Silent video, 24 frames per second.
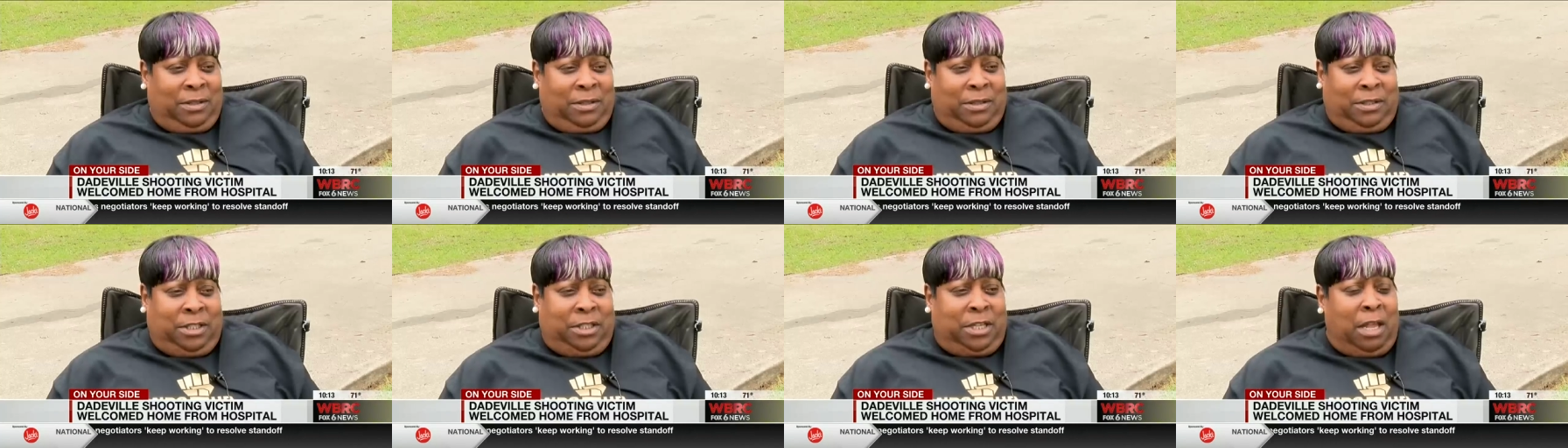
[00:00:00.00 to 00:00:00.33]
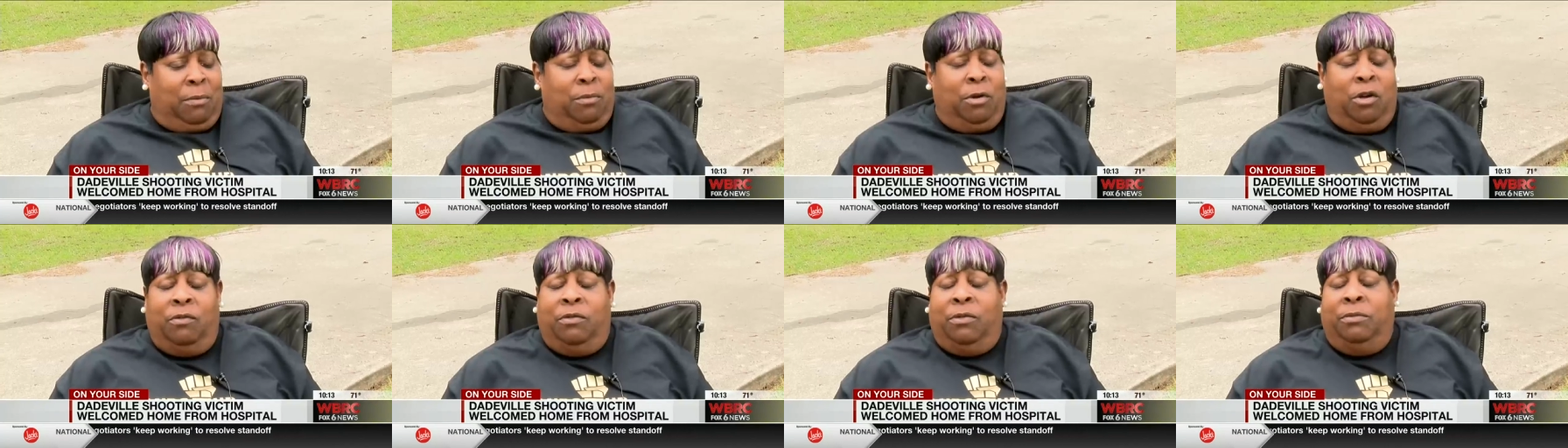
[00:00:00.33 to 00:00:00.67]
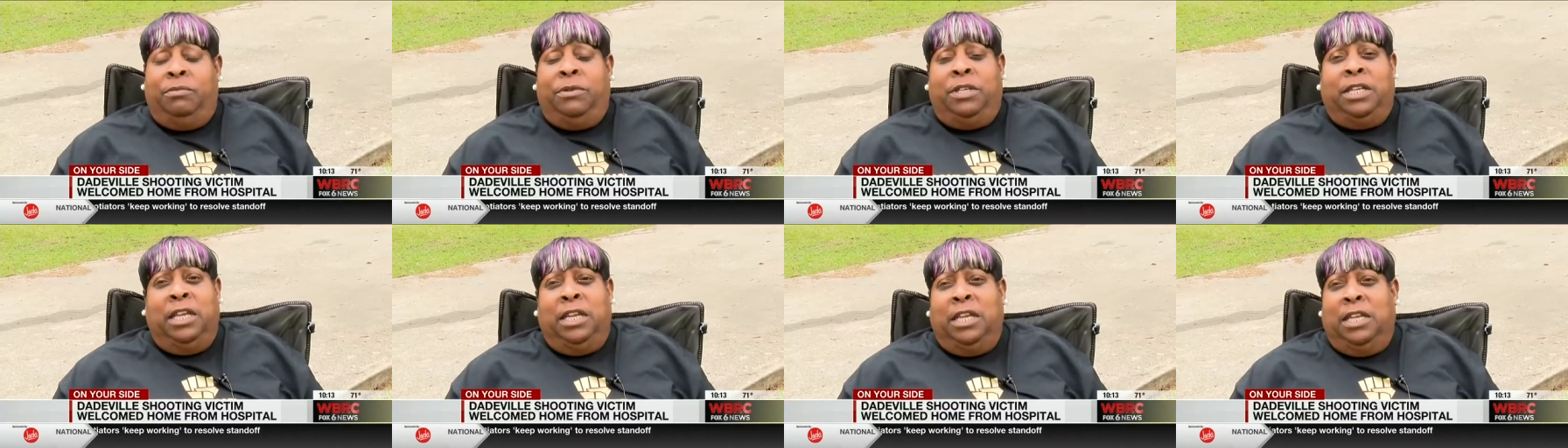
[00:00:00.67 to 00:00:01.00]
some of
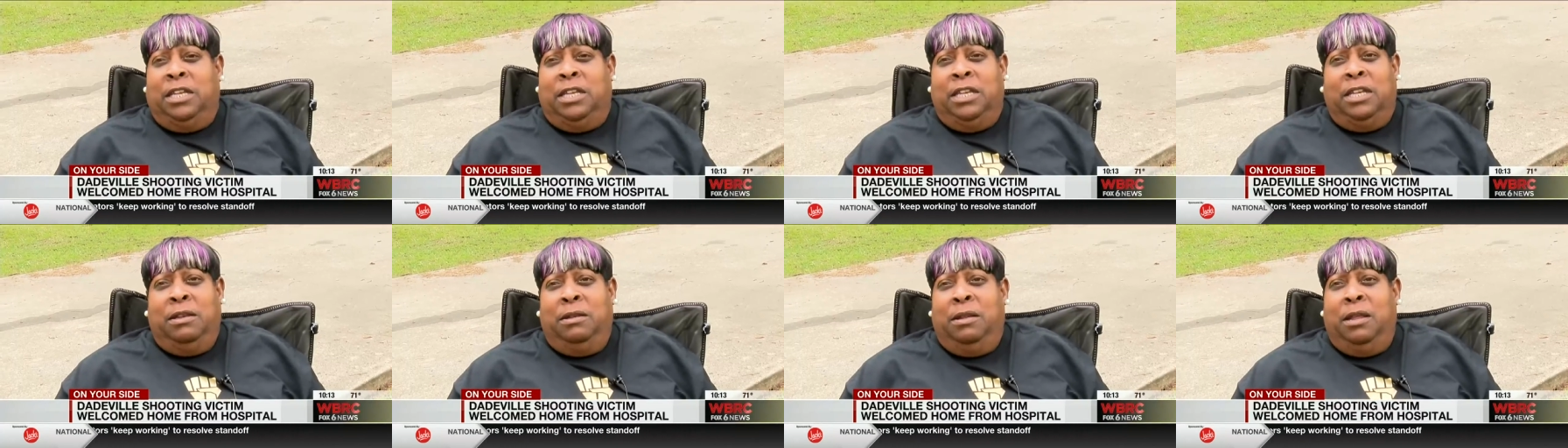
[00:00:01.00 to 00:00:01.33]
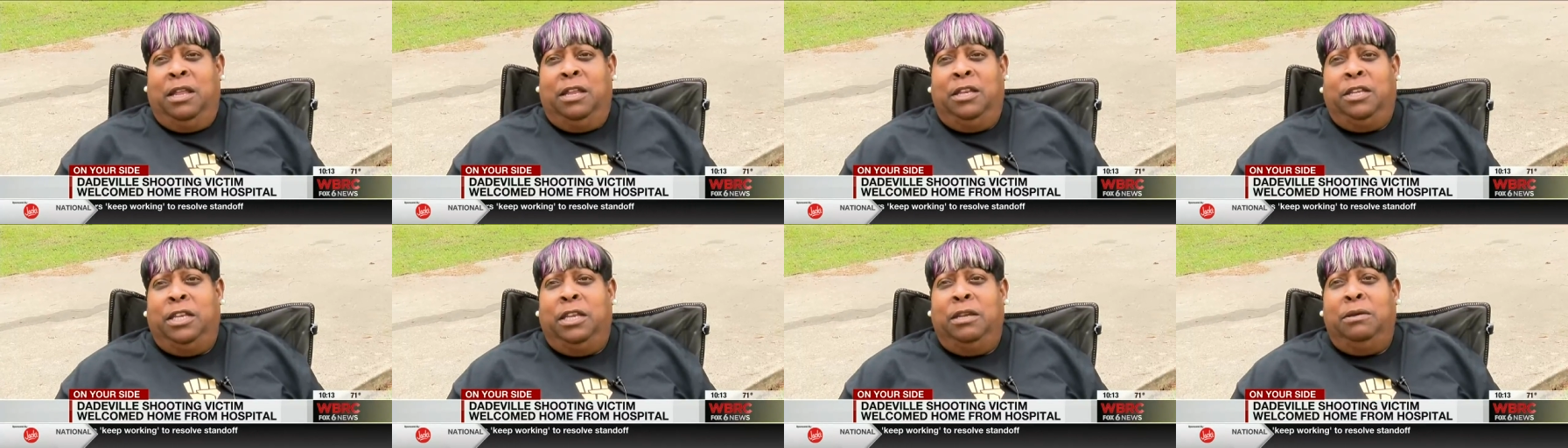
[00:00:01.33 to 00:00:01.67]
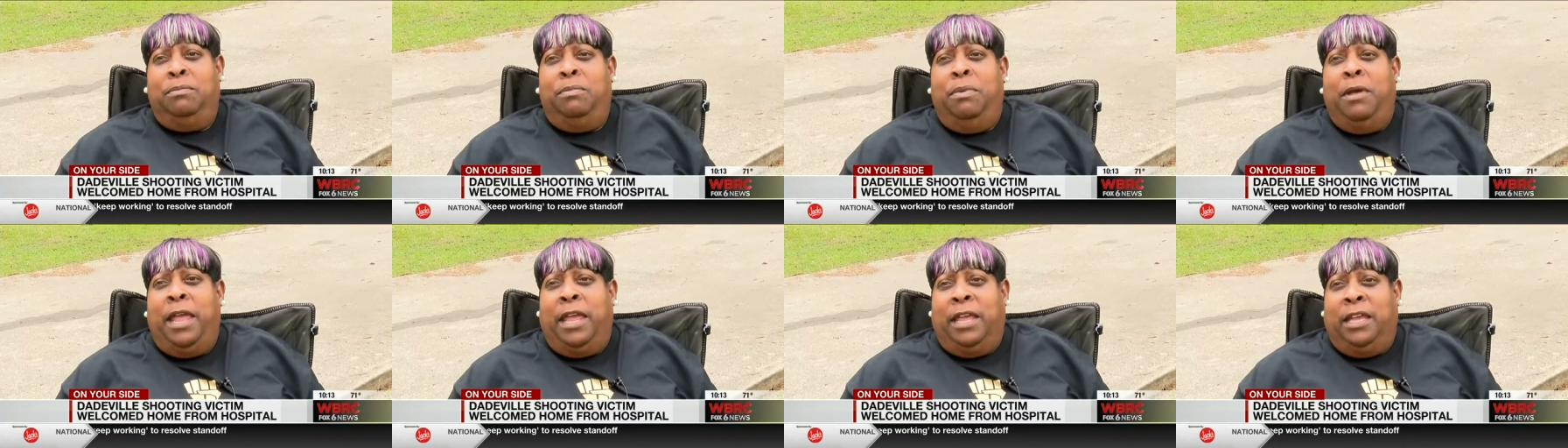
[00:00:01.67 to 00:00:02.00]
them didn't
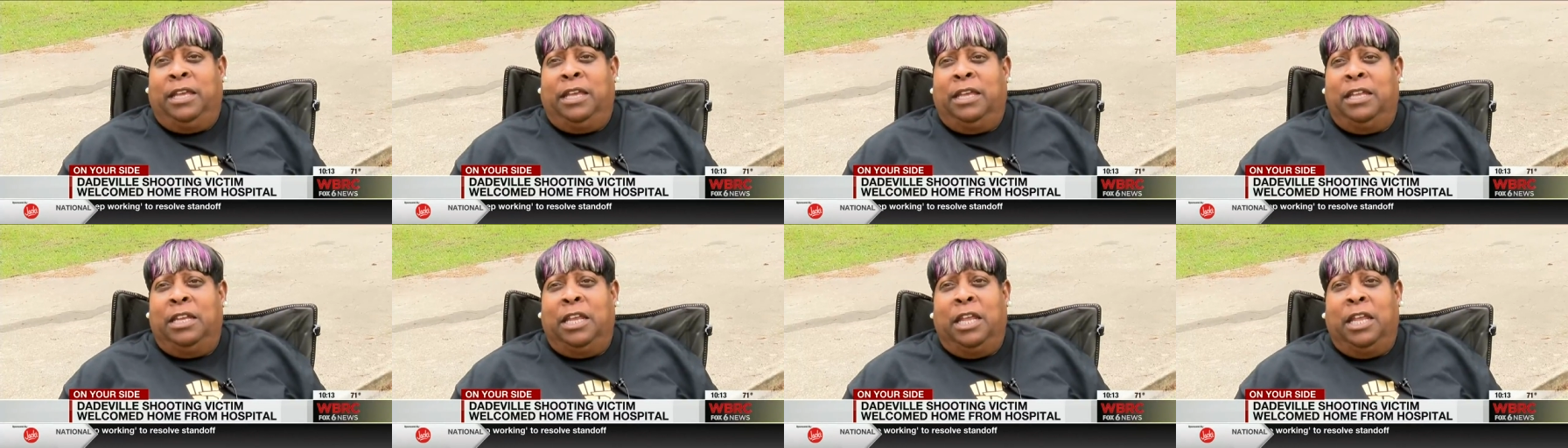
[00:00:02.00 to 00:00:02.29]
didn't make it,